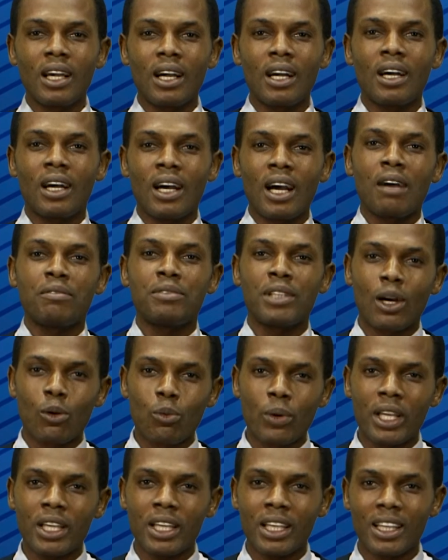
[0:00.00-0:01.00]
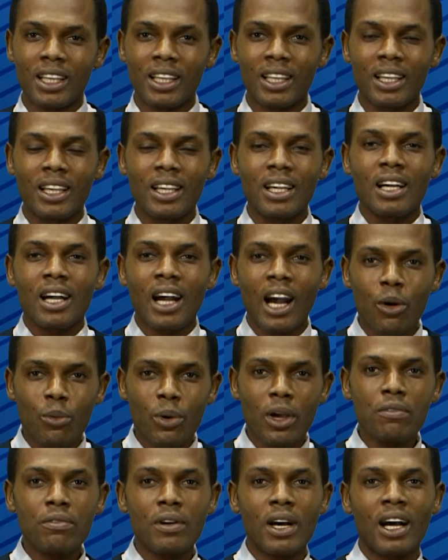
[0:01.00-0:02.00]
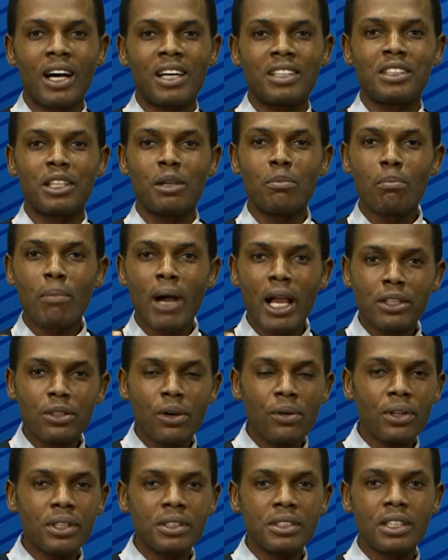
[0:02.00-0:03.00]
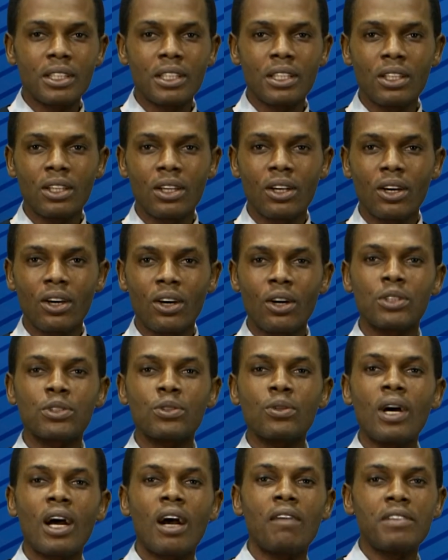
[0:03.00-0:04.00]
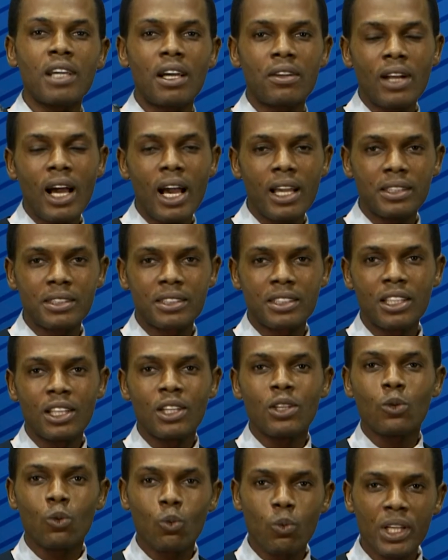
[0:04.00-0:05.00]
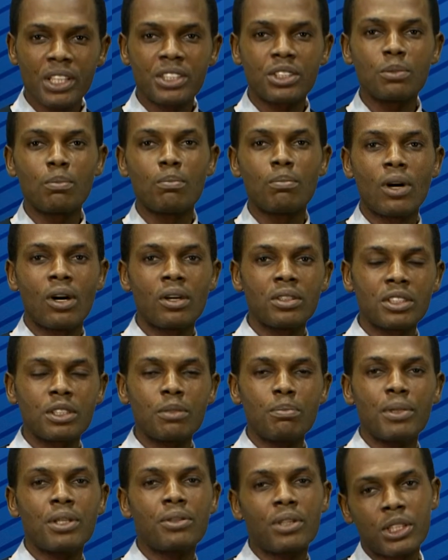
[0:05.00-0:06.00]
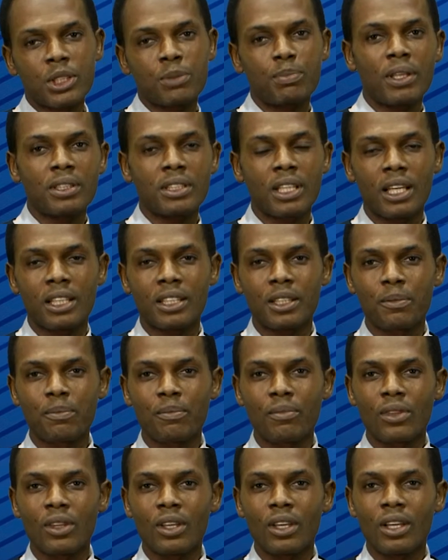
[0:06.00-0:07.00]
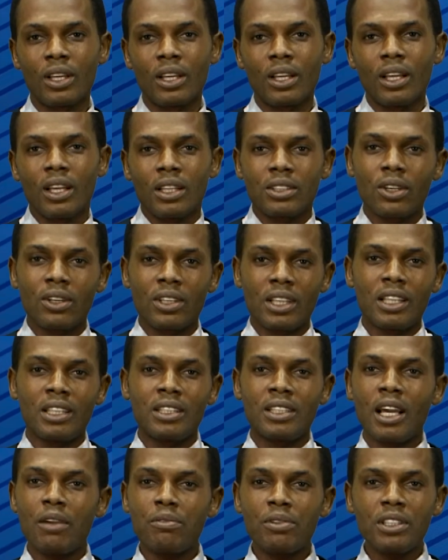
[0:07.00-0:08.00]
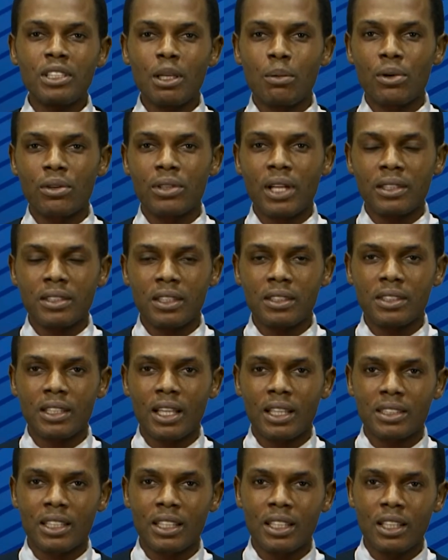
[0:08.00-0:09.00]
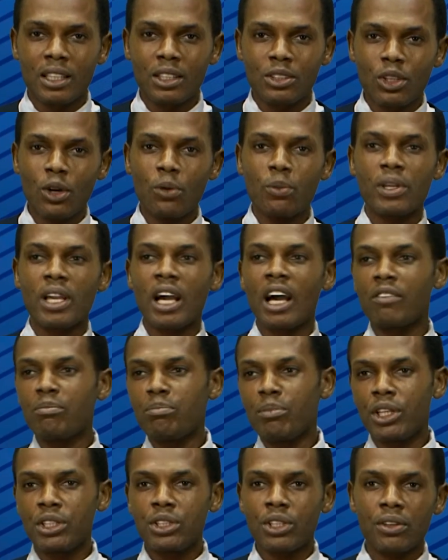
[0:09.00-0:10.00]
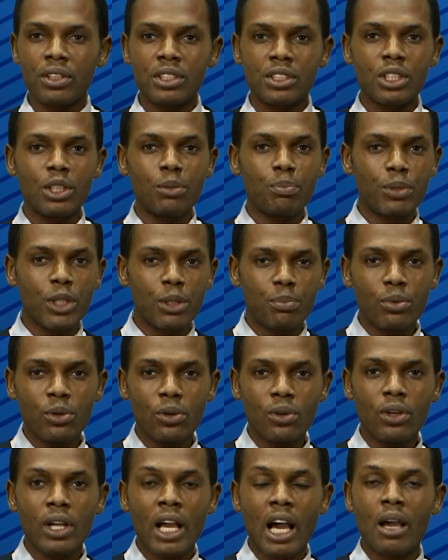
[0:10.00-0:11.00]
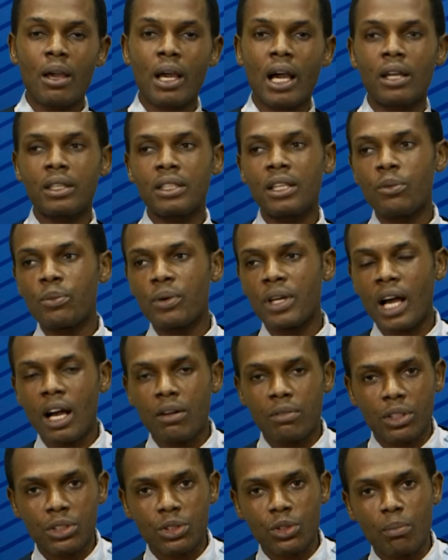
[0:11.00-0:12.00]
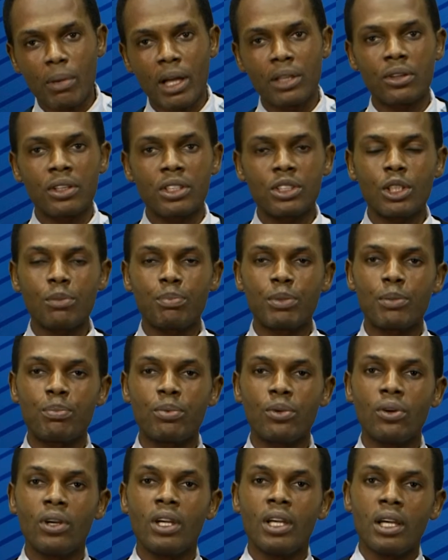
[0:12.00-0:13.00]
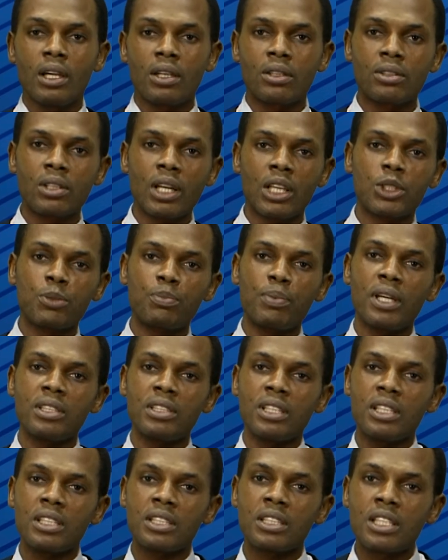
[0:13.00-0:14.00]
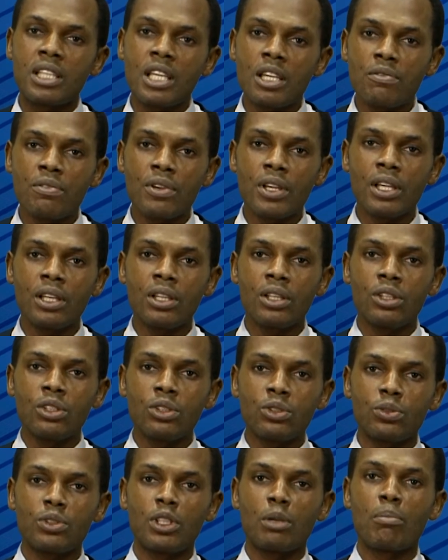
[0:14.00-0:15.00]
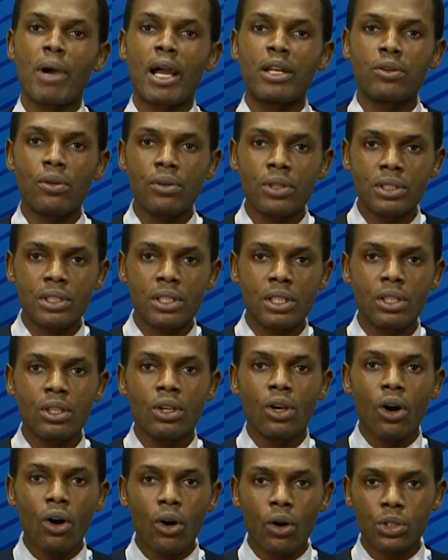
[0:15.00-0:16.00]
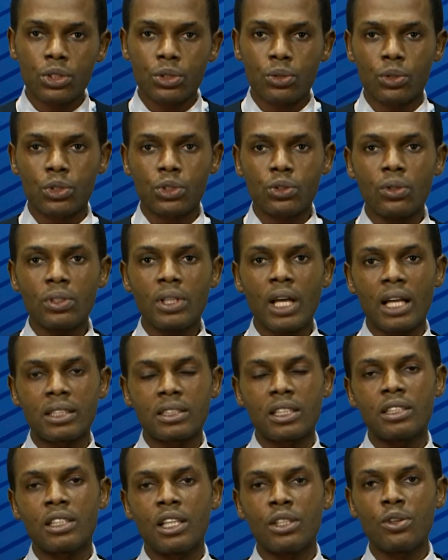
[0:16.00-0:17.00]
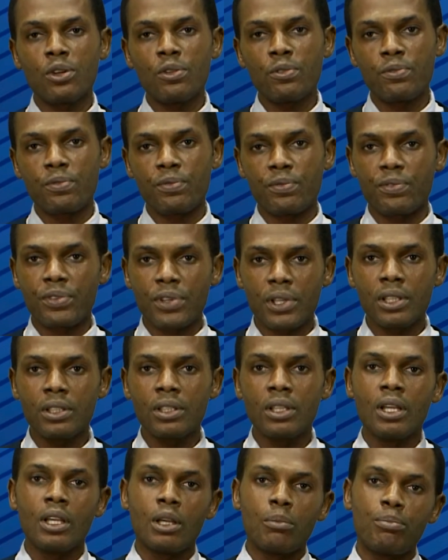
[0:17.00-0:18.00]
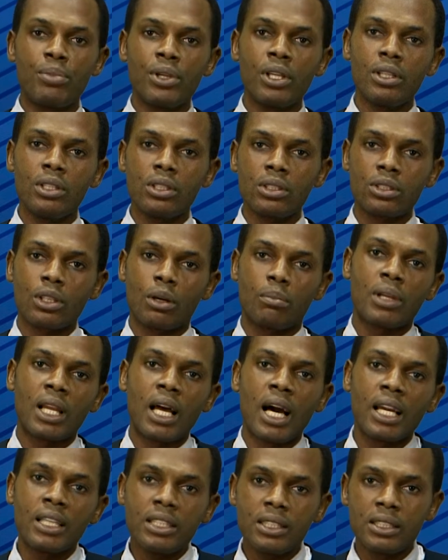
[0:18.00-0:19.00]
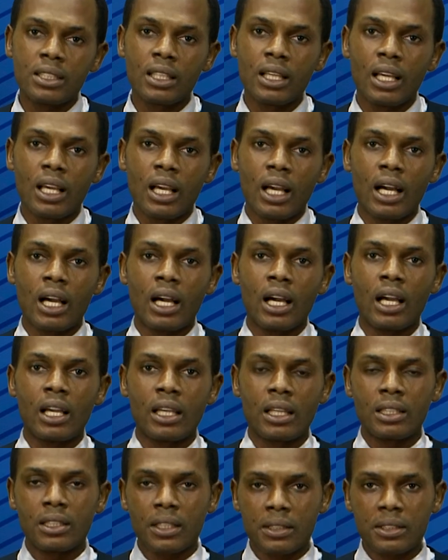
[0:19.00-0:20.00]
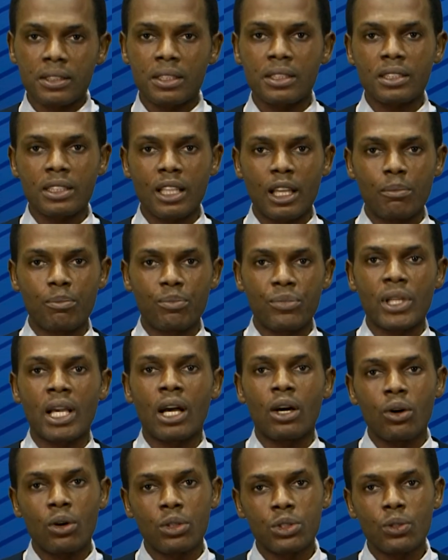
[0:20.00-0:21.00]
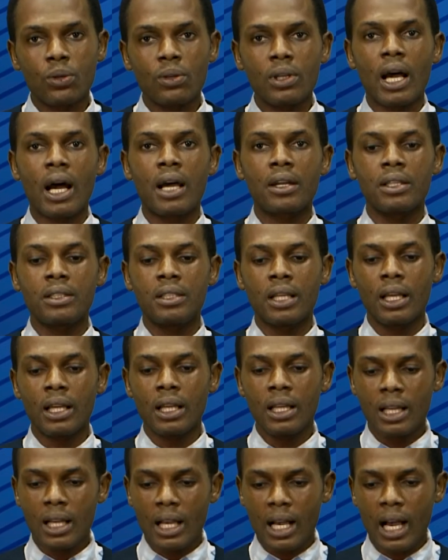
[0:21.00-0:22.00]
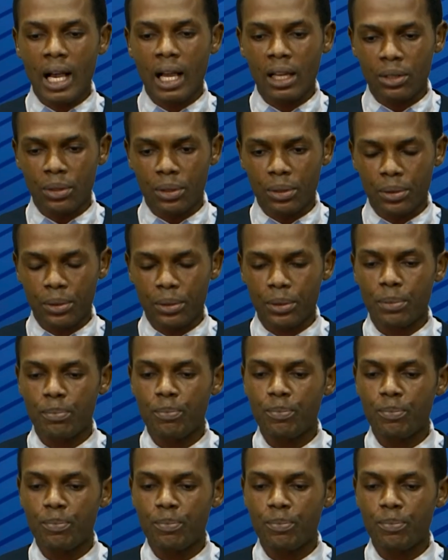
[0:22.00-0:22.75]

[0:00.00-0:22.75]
have their way, however, the minority also have their rights, which must be respected. So in every democratic setting, though we have majority people and then we have also minority people, respect is given to the minority also, so that they don't feel being sublimed in the system. They are also carried along.